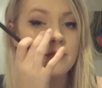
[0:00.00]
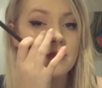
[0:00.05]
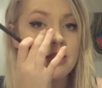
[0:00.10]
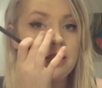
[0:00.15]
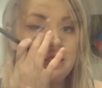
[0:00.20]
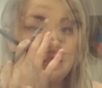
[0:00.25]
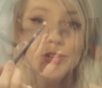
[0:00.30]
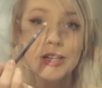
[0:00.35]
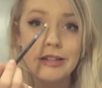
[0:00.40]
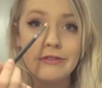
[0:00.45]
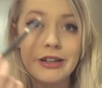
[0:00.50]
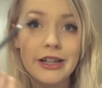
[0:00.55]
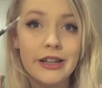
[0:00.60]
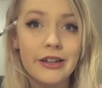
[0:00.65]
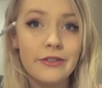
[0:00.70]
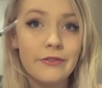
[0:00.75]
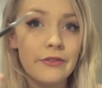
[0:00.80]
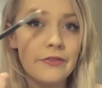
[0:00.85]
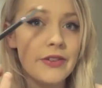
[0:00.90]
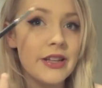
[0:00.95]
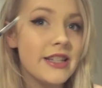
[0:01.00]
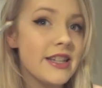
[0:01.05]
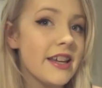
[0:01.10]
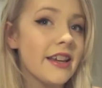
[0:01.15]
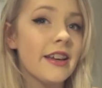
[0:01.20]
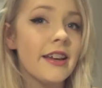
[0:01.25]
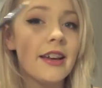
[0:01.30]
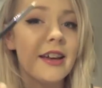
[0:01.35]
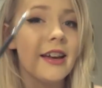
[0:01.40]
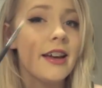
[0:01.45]
tear. Really good for
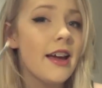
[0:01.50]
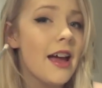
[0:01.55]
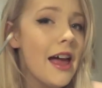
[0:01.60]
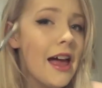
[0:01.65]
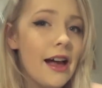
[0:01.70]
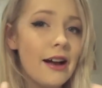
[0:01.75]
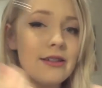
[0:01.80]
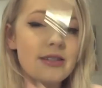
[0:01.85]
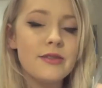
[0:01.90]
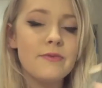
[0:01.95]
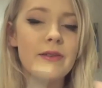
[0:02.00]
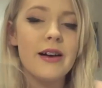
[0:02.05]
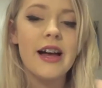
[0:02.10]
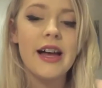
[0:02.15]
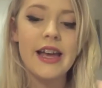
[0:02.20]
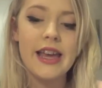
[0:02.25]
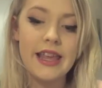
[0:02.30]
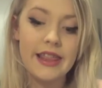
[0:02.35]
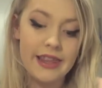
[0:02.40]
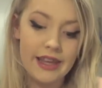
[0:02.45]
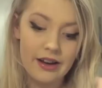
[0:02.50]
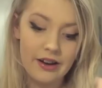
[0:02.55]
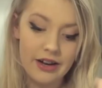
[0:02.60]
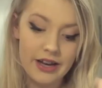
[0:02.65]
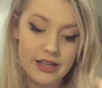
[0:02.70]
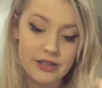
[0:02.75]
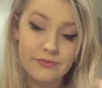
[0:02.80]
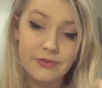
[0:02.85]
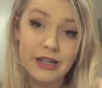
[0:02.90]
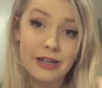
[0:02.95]
fitting elsewhere in the
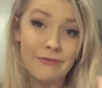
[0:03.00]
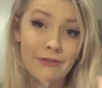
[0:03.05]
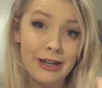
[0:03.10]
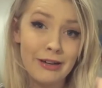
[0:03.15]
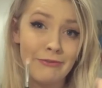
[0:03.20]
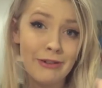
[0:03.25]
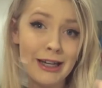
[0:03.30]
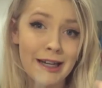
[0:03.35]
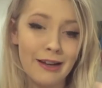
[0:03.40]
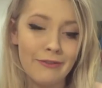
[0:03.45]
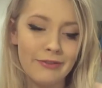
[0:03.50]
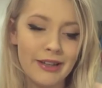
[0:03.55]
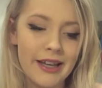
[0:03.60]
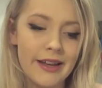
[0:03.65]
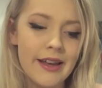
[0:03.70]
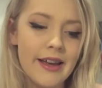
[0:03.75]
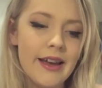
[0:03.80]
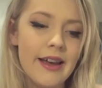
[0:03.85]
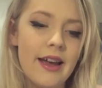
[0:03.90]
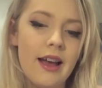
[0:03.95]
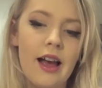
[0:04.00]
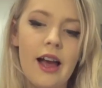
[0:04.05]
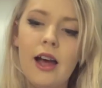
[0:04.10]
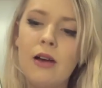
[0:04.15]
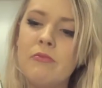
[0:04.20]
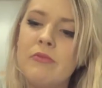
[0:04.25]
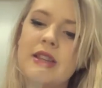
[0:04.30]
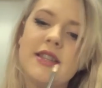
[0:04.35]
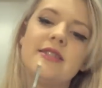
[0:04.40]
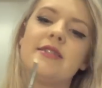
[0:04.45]
eye. It's really lovely.
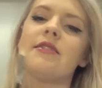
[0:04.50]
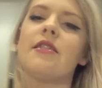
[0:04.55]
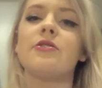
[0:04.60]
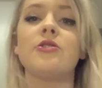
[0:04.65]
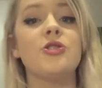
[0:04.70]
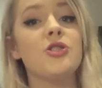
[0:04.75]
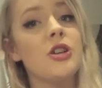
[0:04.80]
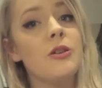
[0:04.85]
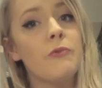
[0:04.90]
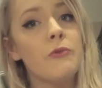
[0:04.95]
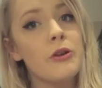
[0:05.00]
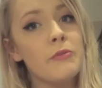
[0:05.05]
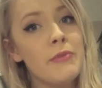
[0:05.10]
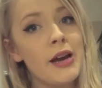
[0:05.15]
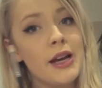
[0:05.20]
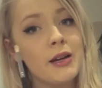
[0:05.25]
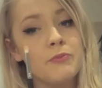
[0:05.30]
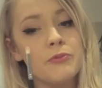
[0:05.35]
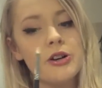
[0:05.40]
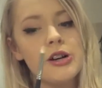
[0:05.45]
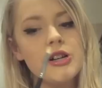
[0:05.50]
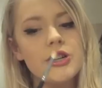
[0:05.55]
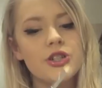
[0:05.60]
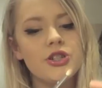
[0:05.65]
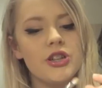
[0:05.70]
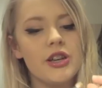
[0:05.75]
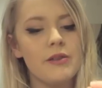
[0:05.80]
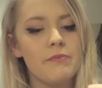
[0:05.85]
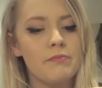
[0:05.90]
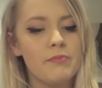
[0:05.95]
This is another dupe for a MAC
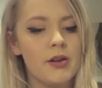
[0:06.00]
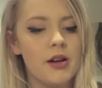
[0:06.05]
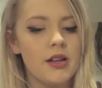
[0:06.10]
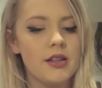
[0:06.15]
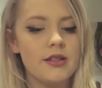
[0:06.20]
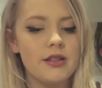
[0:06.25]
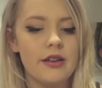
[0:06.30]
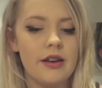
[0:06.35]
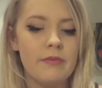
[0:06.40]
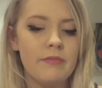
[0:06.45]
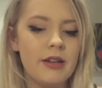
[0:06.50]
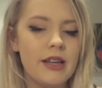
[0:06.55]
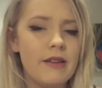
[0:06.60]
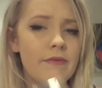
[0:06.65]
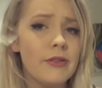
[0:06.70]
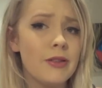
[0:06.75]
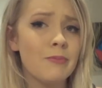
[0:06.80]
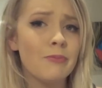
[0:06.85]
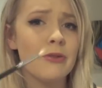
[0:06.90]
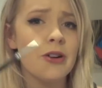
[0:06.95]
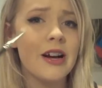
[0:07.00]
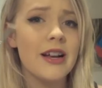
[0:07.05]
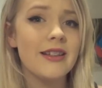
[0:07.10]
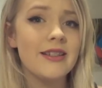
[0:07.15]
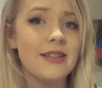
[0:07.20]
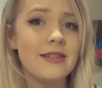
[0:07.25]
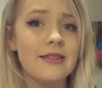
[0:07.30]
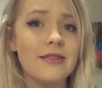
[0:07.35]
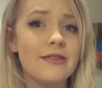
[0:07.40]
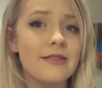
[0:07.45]
brush, but I believe for the
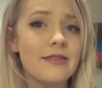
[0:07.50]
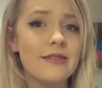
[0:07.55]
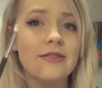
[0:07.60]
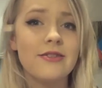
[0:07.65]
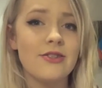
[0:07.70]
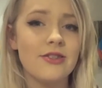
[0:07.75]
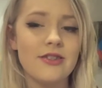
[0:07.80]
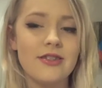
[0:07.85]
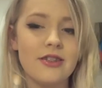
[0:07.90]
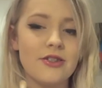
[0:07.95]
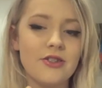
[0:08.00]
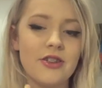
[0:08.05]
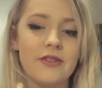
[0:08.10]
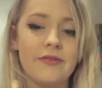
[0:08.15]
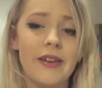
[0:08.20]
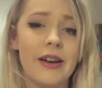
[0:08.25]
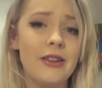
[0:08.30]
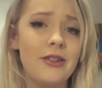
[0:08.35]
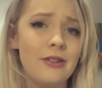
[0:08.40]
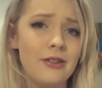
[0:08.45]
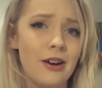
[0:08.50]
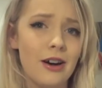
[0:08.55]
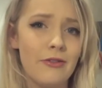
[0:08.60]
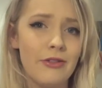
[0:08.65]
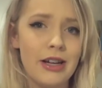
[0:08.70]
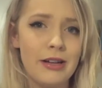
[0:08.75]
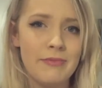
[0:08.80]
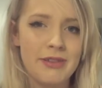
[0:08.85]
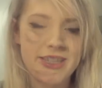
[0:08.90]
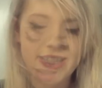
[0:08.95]
price this is just such good value, you can't
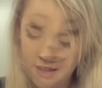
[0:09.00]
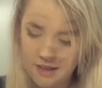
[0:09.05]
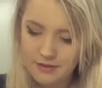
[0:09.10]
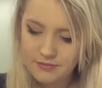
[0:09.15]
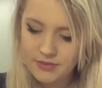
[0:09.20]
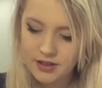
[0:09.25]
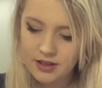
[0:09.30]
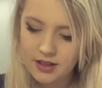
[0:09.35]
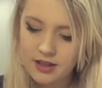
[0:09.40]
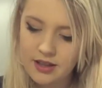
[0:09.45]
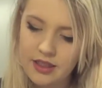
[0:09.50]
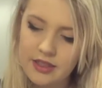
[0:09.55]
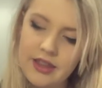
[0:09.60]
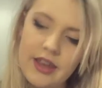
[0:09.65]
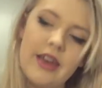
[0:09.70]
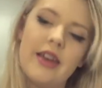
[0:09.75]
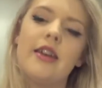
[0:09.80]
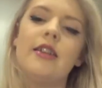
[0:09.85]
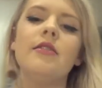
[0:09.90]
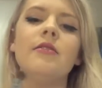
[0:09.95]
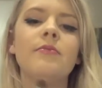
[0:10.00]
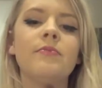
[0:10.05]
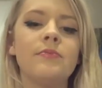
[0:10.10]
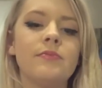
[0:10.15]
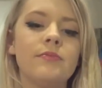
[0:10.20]
really miss it. Then